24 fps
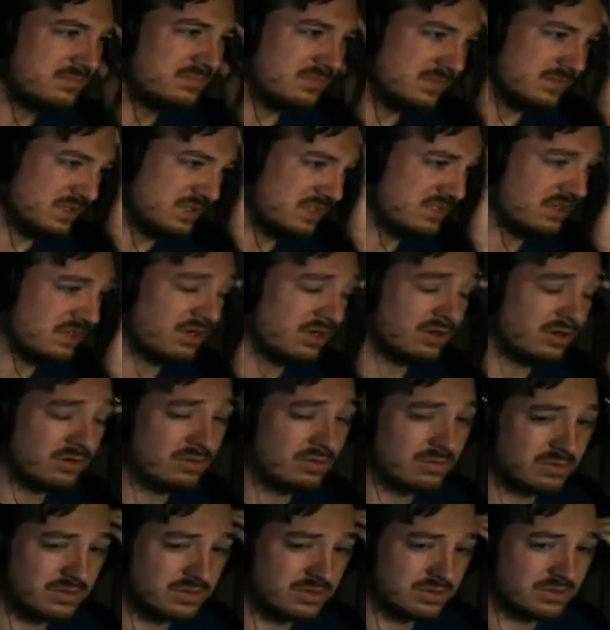So,
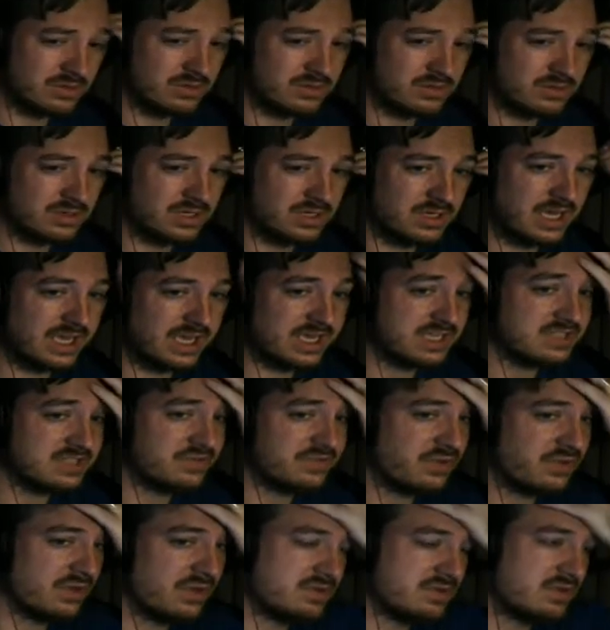I guess for
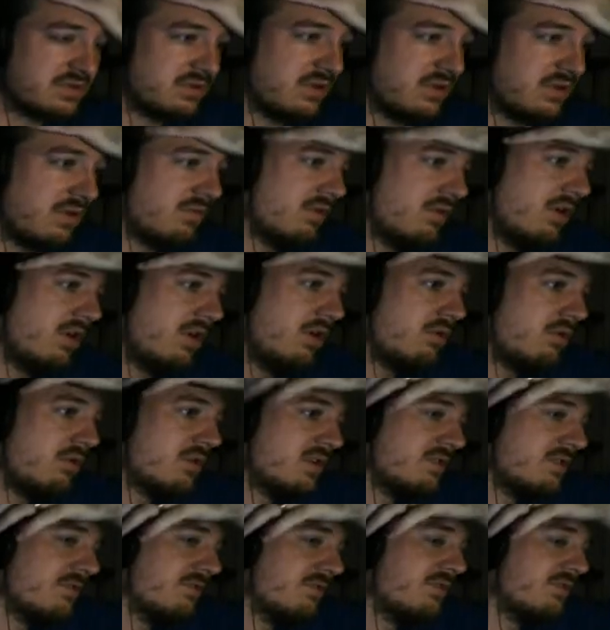those who don't know,
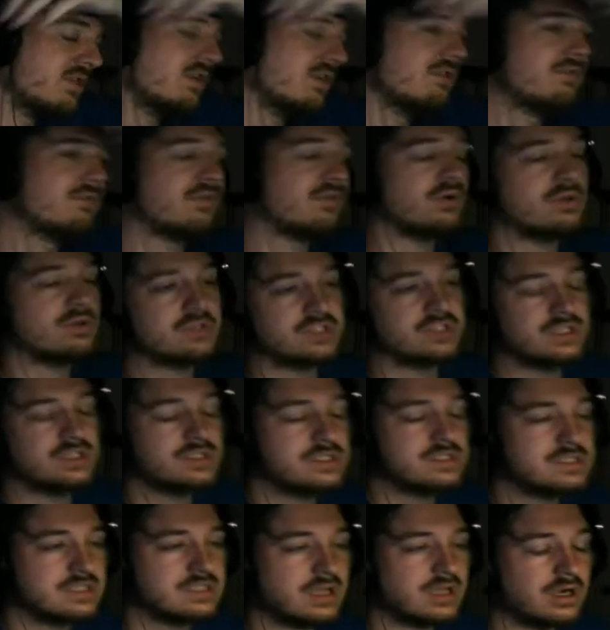
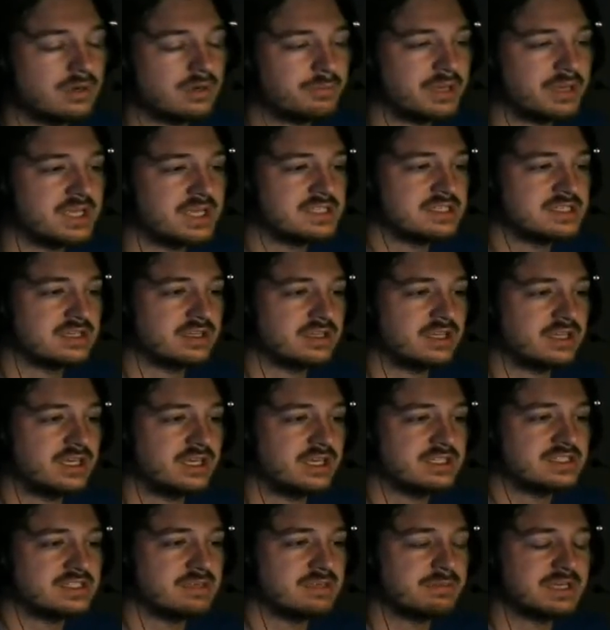convulsions are basically
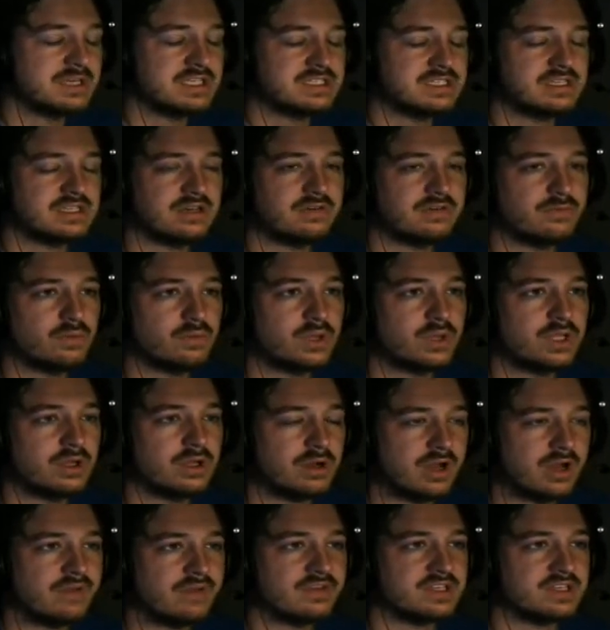it's a mix of when you're
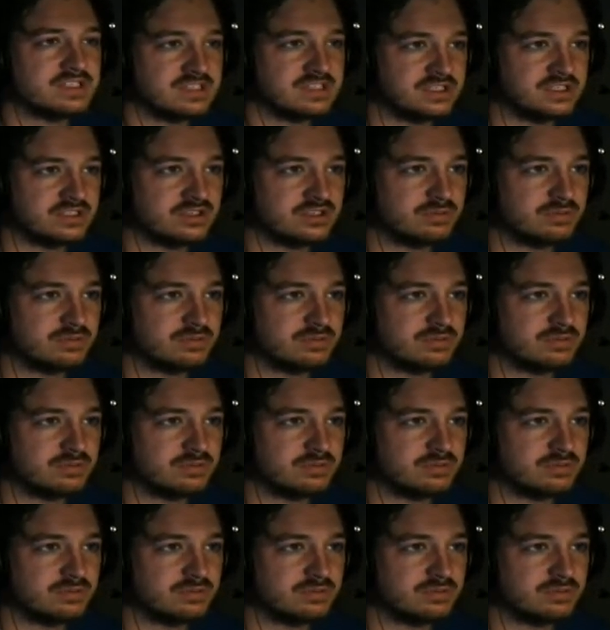having a seizure,